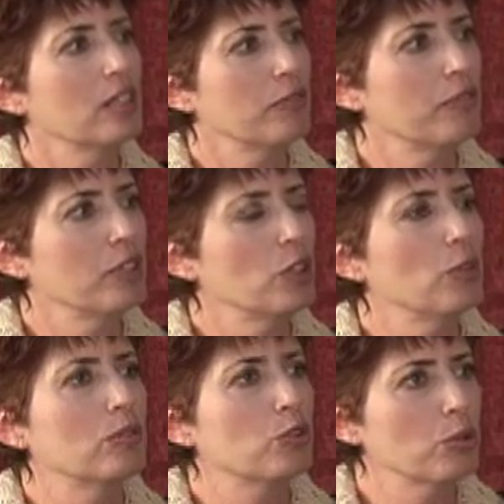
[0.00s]
If
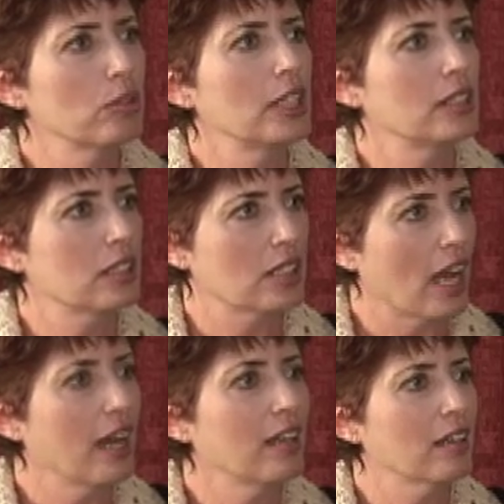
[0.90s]
you truly
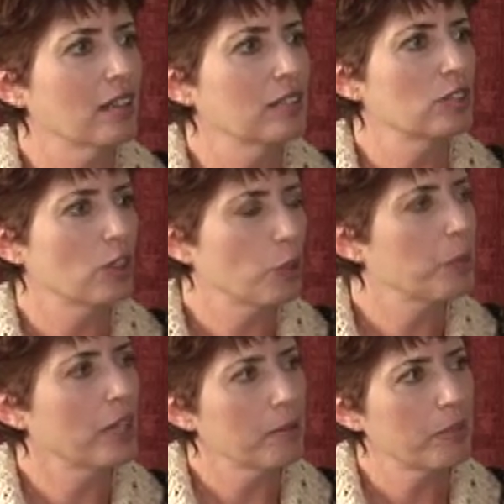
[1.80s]
desire to
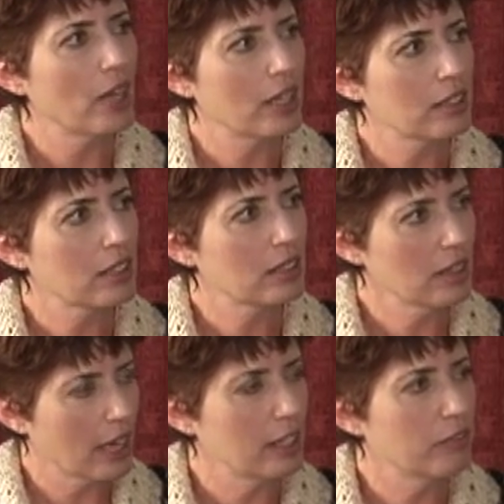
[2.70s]
open up that
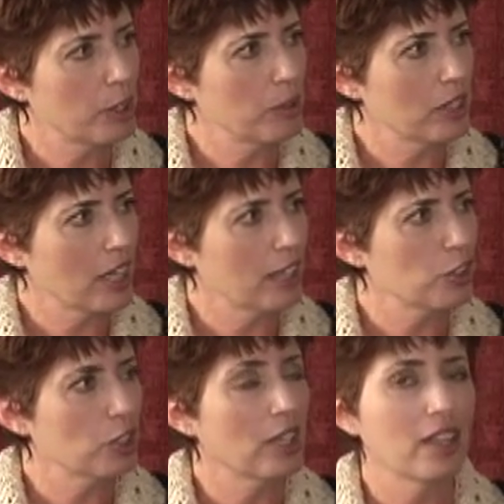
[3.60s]
line of
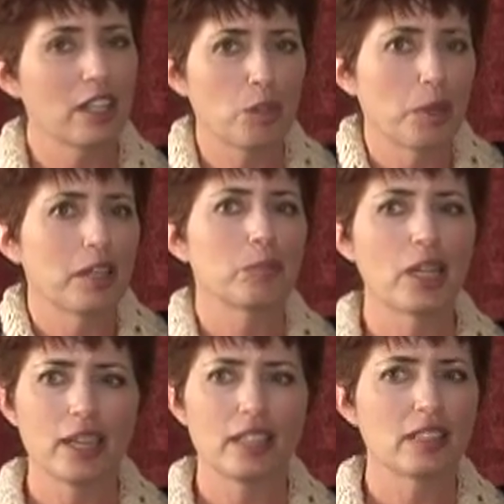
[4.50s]
communication, I think the bottom
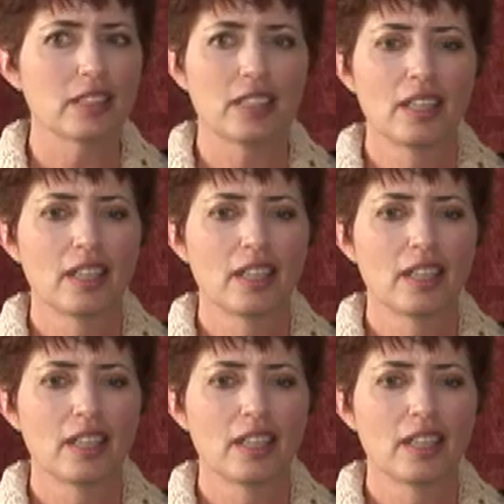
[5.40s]
line is